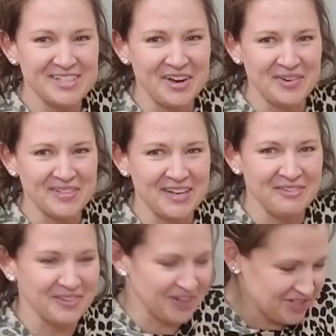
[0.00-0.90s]
So
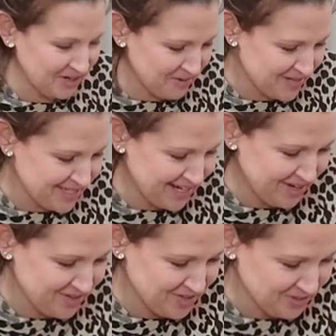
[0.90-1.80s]
definitely go check one of these
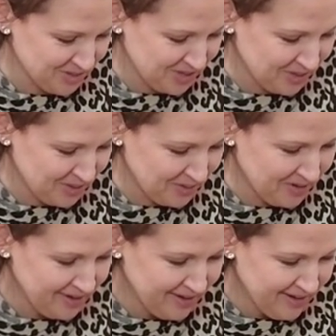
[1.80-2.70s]
out. These are really
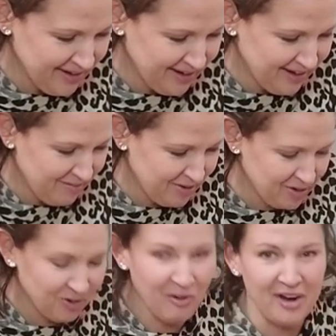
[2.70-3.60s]
cool
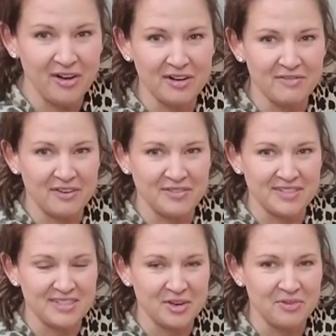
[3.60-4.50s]
little watering
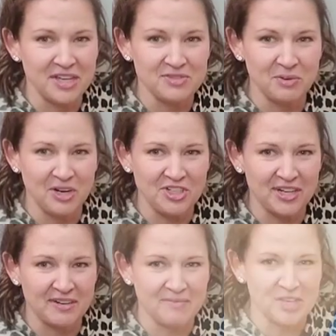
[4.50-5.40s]
fountains. So thanks for watching.